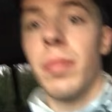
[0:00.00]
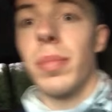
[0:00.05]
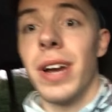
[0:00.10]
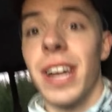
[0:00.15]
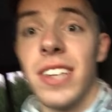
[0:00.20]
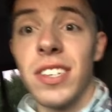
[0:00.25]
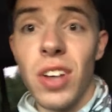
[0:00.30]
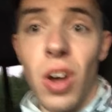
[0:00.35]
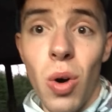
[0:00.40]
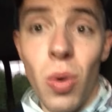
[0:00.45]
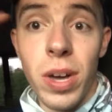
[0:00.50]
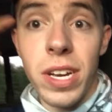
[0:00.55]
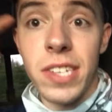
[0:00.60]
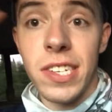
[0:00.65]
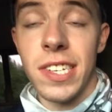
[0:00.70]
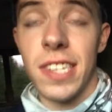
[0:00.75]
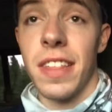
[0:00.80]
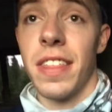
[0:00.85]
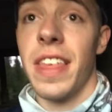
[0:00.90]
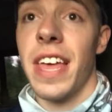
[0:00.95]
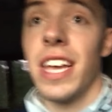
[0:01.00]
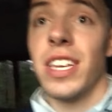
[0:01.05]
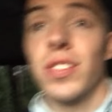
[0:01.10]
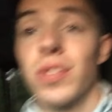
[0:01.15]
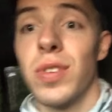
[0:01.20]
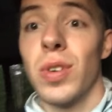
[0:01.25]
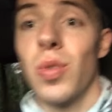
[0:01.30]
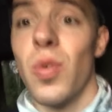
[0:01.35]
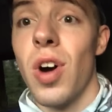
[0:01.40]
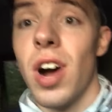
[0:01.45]
But as always, thanks
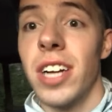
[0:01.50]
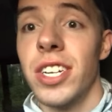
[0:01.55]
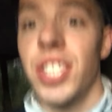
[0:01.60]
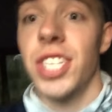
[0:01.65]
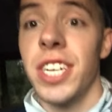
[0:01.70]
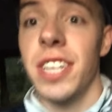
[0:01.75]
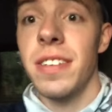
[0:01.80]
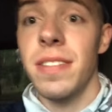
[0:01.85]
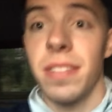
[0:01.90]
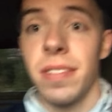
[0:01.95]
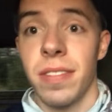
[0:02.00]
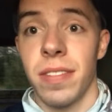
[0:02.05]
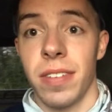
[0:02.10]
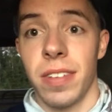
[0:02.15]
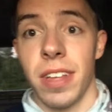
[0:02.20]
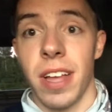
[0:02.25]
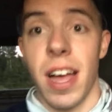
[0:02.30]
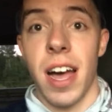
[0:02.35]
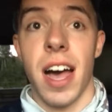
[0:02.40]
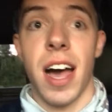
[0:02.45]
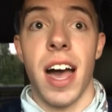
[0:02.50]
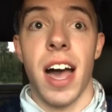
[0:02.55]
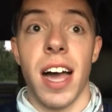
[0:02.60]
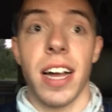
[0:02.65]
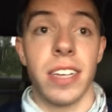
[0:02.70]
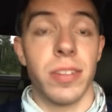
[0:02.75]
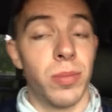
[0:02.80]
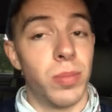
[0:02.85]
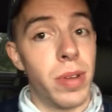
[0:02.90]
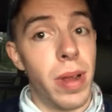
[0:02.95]
for watching.
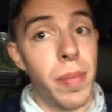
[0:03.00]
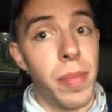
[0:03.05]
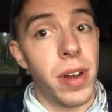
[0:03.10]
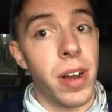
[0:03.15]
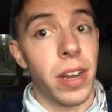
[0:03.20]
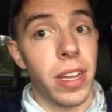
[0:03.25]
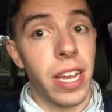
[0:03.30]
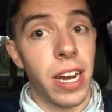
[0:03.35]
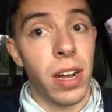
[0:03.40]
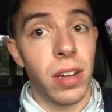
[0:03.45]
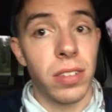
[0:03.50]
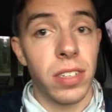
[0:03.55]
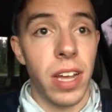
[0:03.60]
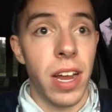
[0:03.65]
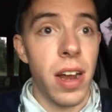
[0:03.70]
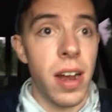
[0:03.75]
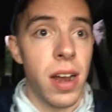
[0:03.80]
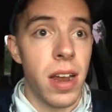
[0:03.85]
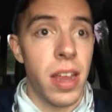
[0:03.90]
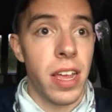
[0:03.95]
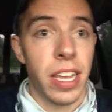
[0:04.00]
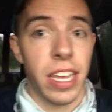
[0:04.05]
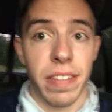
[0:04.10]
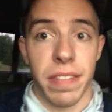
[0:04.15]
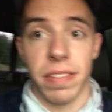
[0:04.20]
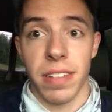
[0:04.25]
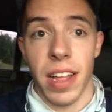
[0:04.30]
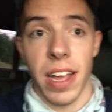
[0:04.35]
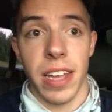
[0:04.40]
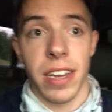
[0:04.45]
Uh, remember, get out there,
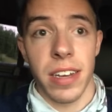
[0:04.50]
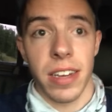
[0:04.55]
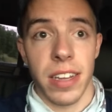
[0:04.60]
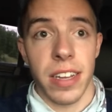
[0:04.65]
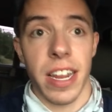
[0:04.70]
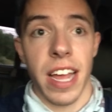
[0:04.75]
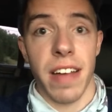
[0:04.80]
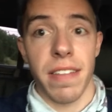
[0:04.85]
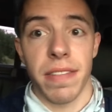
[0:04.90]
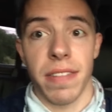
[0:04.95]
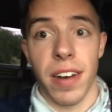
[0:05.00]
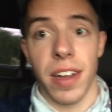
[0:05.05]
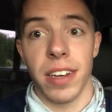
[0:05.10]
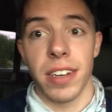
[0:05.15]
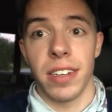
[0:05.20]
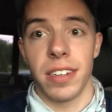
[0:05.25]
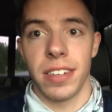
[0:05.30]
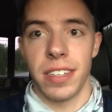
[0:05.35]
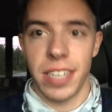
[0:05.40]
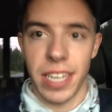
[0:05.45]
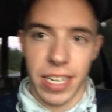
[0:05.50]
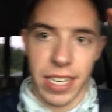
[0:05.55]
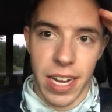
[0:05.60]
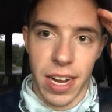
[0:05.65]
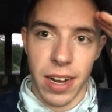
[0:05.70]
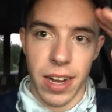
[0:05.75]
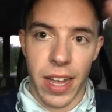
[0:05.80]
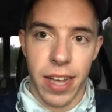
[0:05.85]
get flying, and have fun. Take care,